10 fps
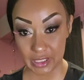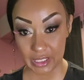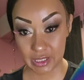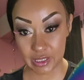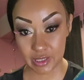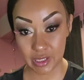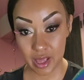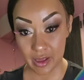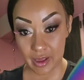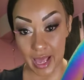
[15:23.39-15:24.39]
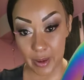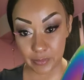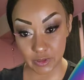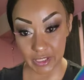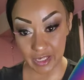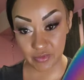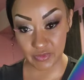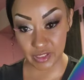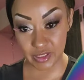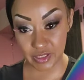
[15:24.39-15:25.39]
in apple cider
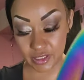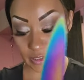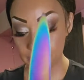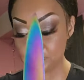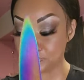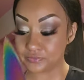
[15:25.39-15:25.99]
vinegar.